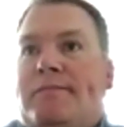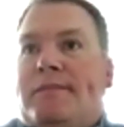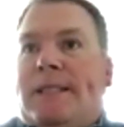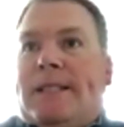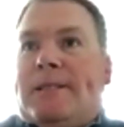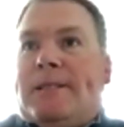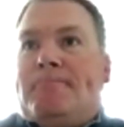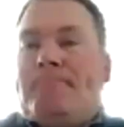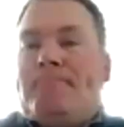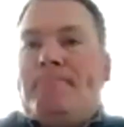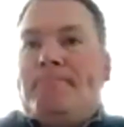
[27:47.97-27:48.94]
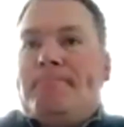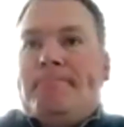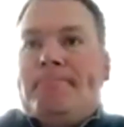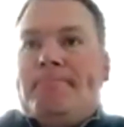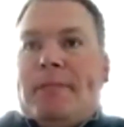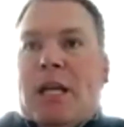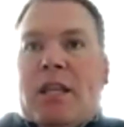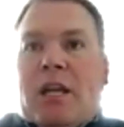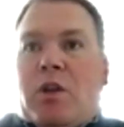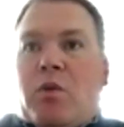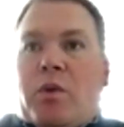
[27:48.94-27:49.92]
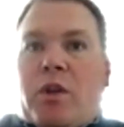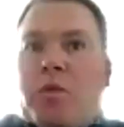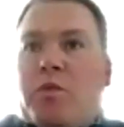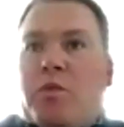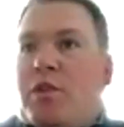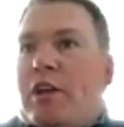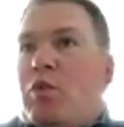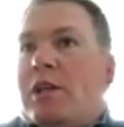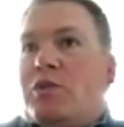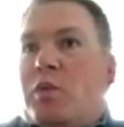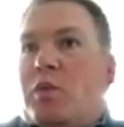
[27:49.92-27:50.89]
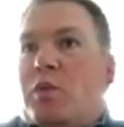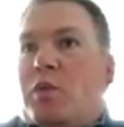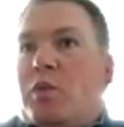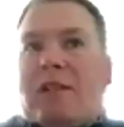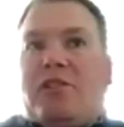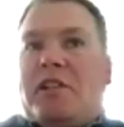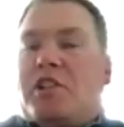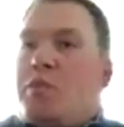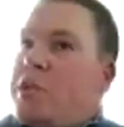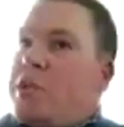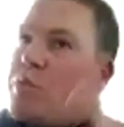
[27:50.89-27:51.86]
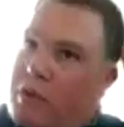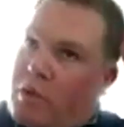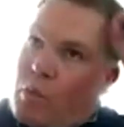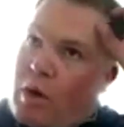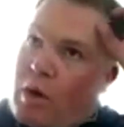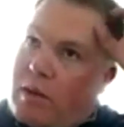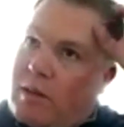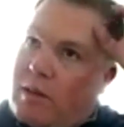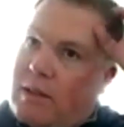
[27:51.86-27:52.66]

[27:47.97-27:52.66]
And then we do that twice a week. So it's about 6 weeks worth of work.